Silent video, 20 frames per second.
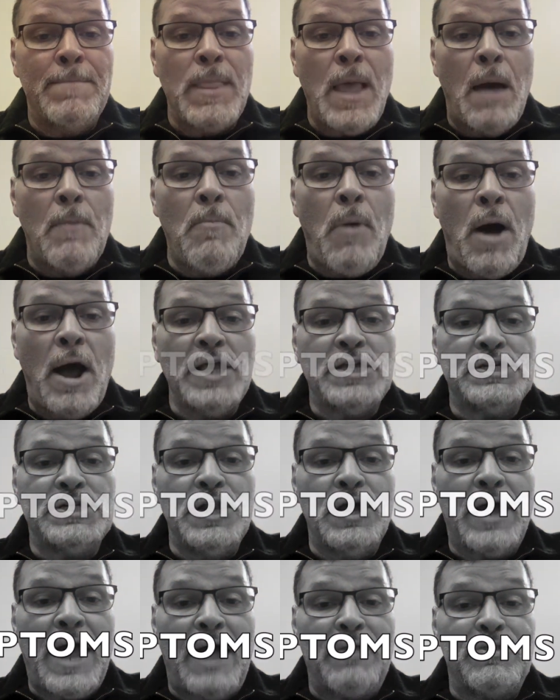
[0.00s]
might
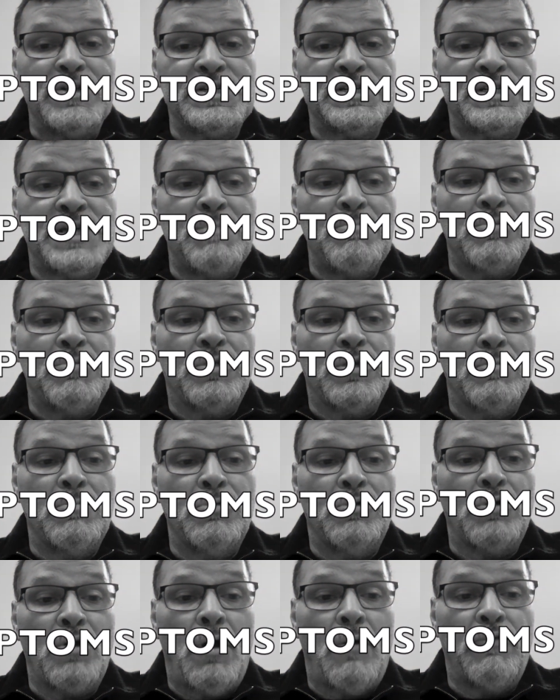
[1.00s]
look at the
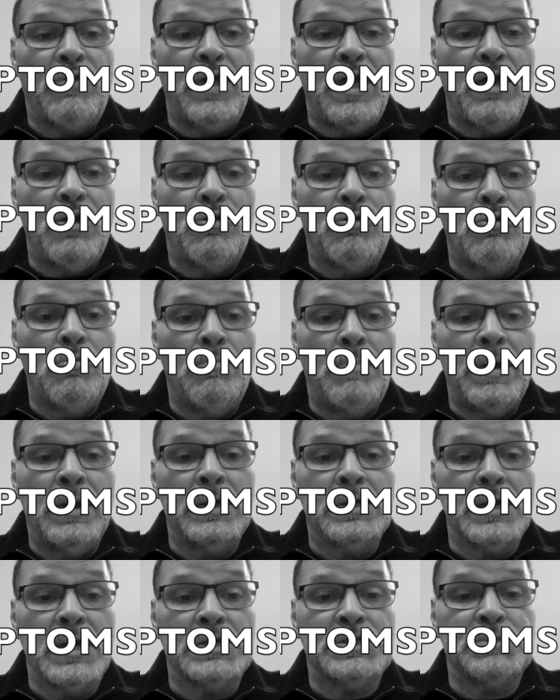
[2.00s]
symptoms of the issue
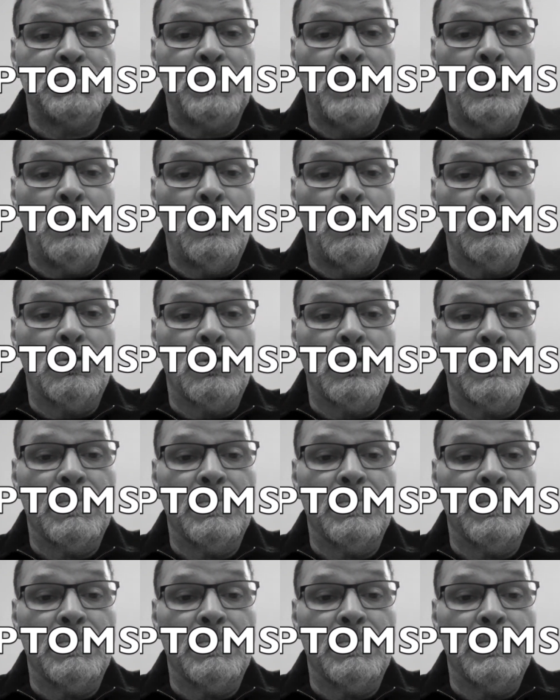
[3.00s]
being explored.